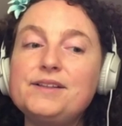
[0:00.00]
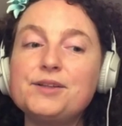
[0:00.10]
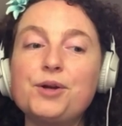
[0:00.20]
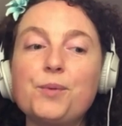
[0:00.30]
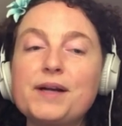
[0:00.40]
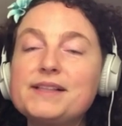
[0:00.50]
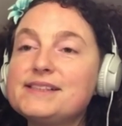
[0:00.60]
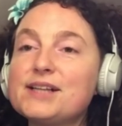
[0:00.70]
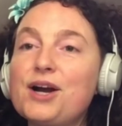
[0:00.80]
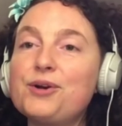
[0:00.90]
you don't know where
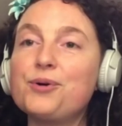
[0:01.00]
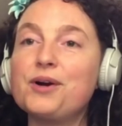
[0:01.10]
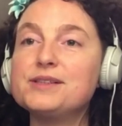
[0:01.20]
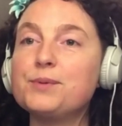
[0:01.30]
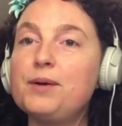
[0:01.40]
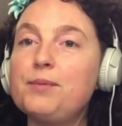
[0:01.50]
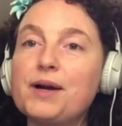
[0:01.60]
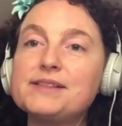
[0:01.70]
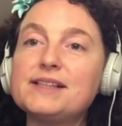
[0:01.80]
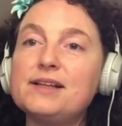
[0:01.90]
to start, or as
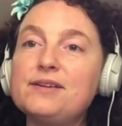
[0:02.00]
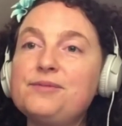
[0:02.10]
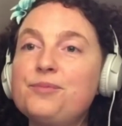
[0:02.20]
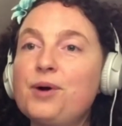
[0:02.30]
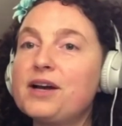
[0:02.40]
one person,